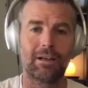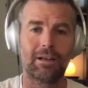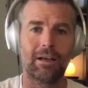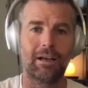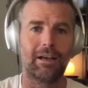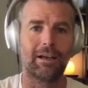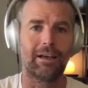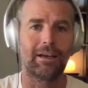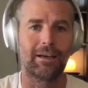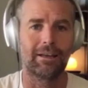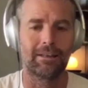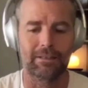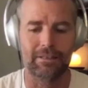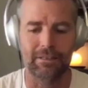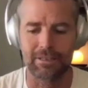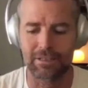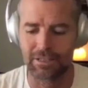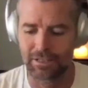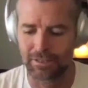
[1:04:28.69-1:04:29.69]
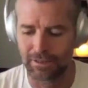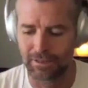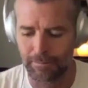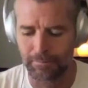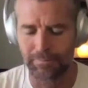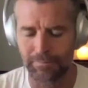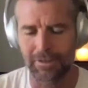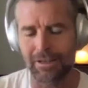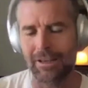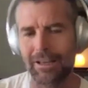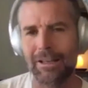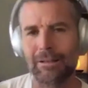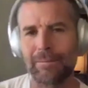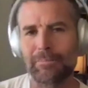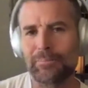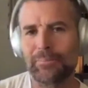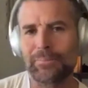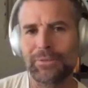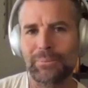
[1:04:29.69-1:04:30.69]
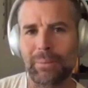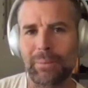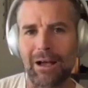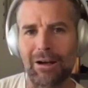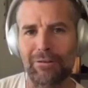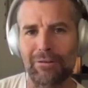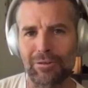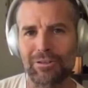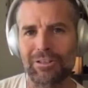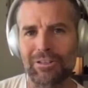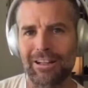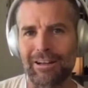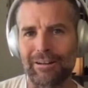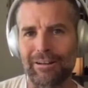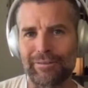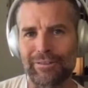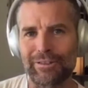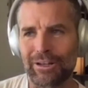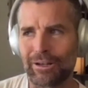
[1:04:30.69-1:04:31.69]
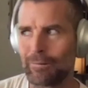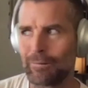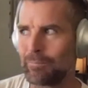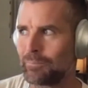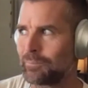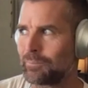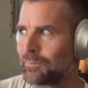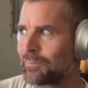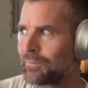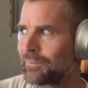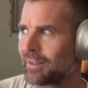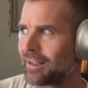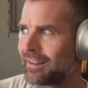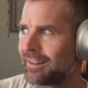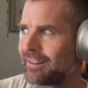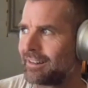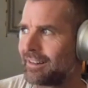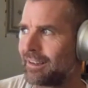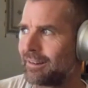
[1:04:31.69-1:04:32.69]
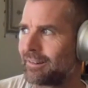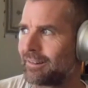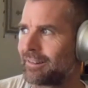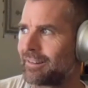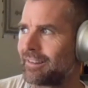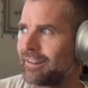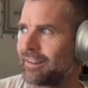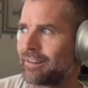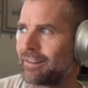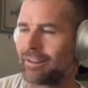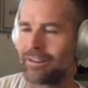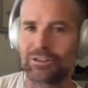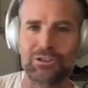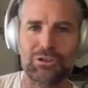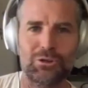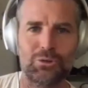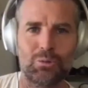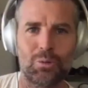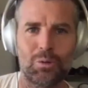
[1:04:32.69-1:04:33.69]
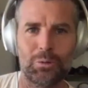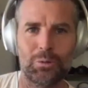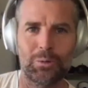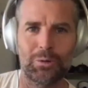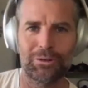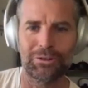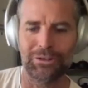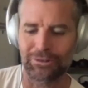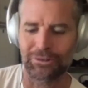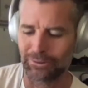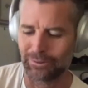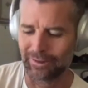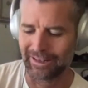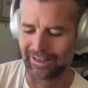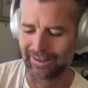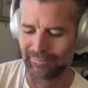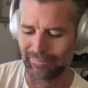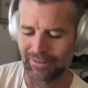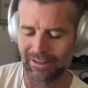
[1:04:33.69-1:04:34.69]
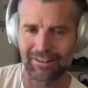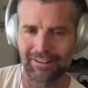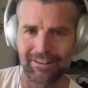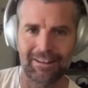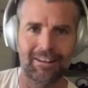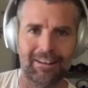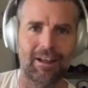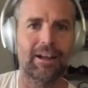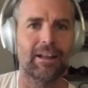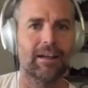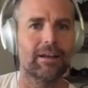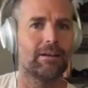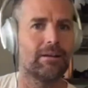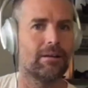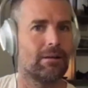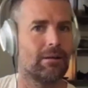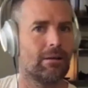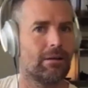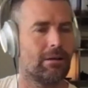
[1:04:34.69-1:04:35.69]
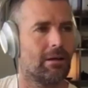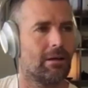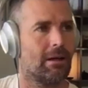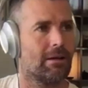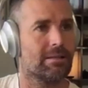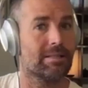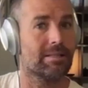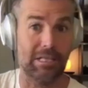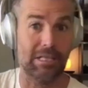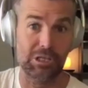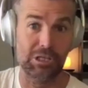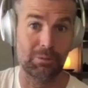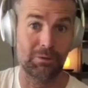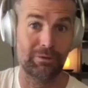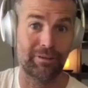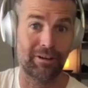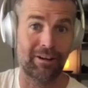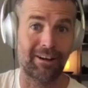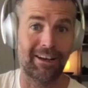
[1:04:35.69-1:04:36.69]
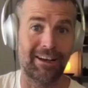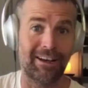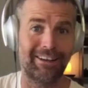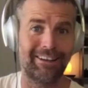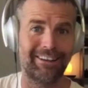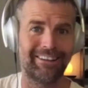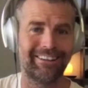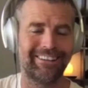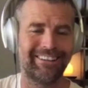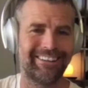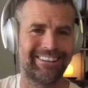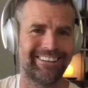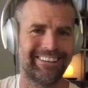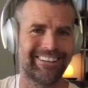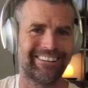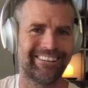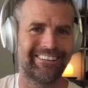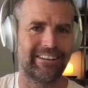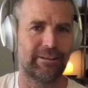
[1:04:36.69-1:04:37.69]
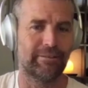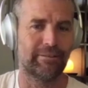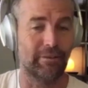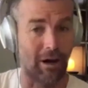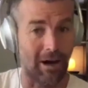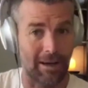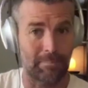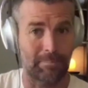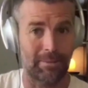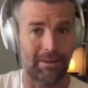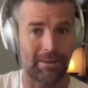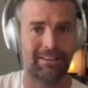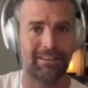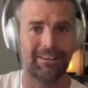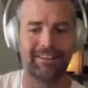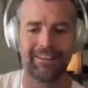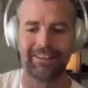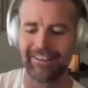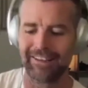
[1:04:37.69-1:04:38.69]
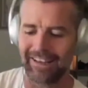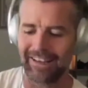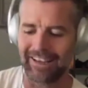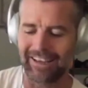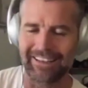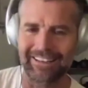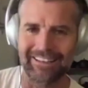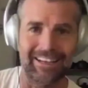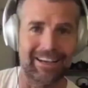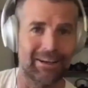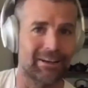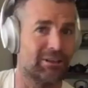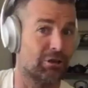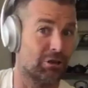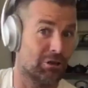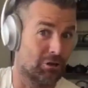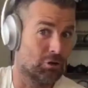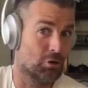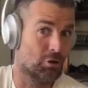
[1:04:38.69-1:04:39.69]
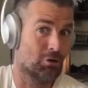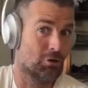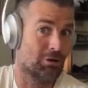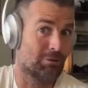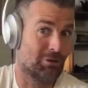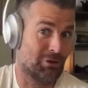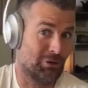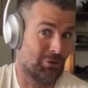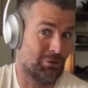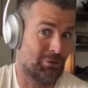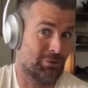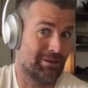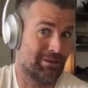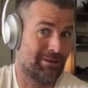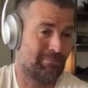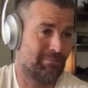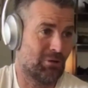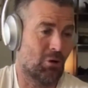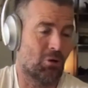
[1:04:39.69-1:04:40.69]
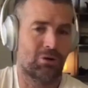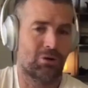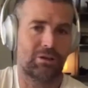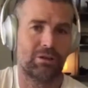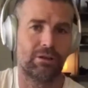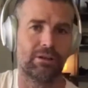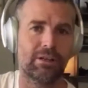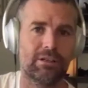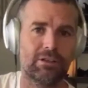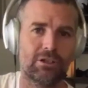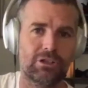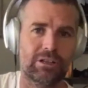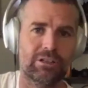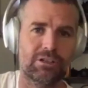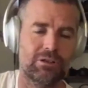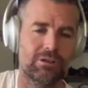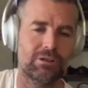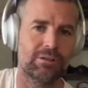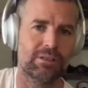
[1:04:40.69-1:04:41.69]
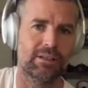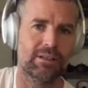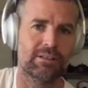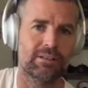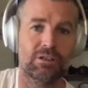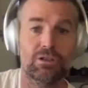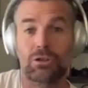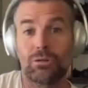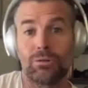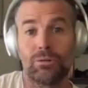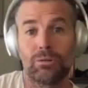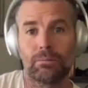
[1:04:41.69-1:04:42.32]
And yeah, powerful stuff. So don't think it's too woo-woo to light a sensible fire, in a fire pit, and you can cook with it, or you can just use it as a tool.